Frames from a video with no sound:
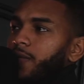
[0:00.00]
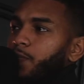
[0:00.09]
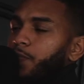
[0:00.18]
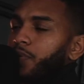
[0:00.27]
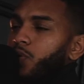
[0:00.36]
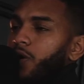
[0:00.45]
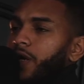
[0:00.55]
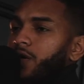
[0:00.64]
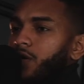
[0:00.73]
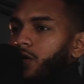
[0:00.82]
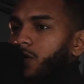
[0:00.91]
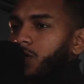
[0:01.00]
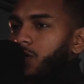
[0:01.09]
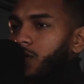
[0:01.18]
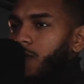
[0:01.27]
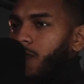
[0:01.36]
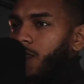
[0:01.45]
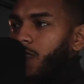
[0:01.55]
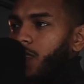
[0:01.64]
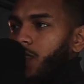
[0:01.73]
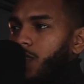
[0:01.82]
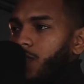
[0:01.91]
Prayer
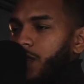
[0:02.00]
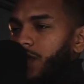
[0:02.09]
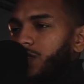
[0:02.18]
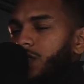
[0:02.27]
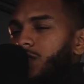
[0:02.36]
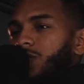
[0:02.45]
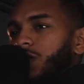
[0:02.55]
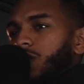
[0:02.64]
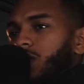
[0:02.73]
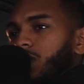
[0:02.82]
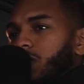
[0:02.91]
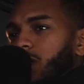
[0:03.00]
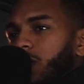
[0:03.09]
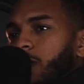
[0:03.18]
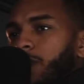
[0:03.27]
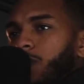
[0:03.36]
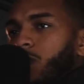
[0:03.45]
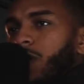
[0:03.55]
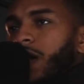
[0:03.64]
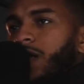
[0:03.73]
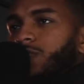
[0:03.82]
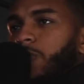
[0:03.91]
is such a important
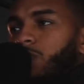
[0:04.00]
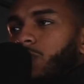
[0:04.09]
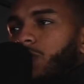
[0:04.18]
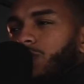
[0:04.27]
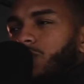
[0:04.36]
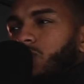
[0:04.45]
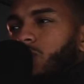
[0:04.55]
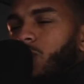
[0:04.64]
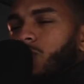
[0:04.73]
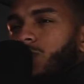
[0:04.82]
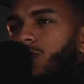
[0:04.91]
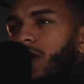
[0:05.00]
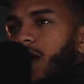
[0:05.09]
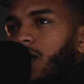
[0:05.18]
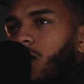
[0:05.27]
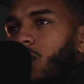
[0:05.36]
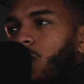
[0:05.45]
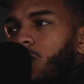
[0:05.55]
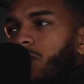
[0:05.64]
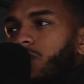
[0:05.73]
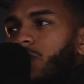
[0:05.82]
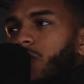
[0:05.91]
aspect because if you notice, all
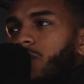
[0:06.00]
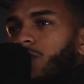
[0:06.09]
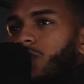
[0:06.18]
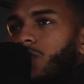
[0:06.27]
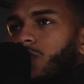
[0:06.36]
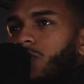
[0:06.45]
of the other